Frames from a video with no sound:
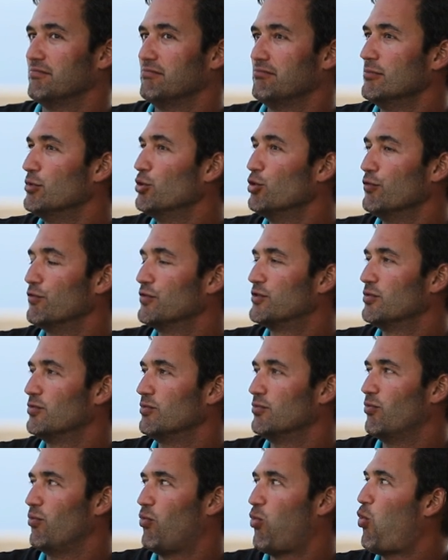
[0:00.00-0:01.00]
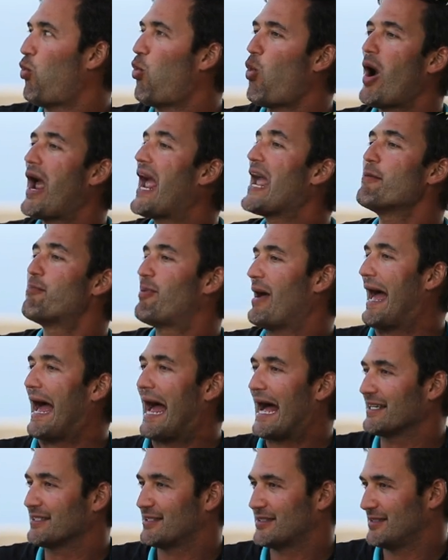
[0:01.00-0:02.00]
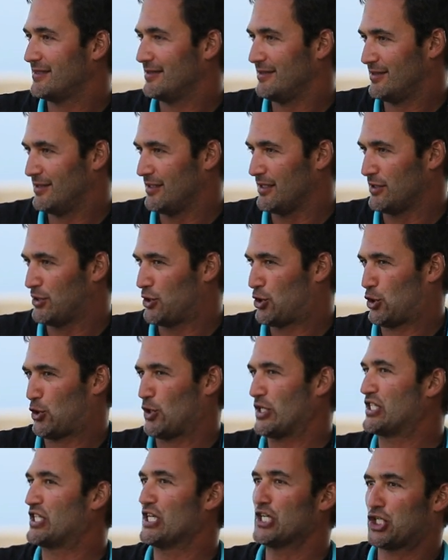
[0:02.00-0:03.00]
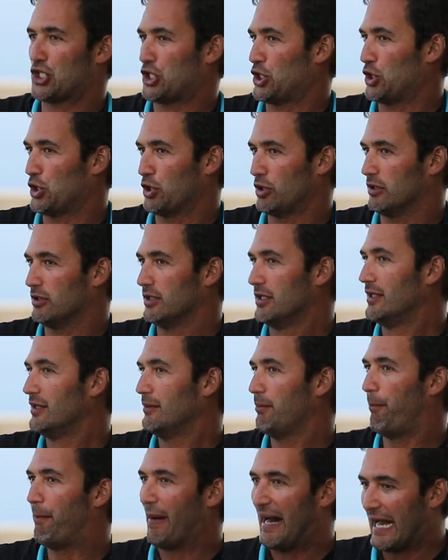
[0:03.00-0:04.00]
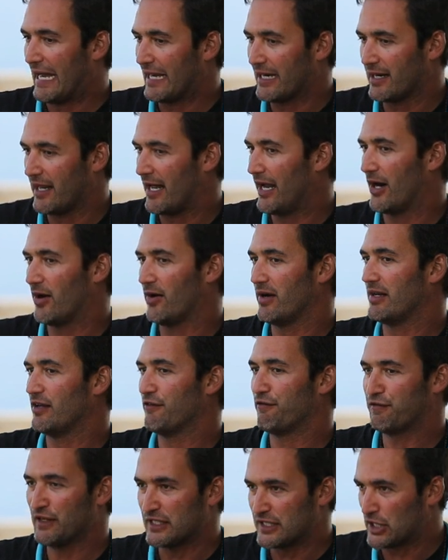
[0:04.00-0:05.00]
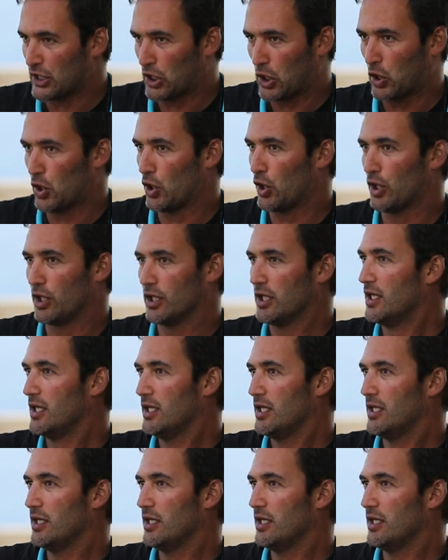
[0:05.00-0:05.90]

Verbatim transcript: moved way past the traditional binary physical,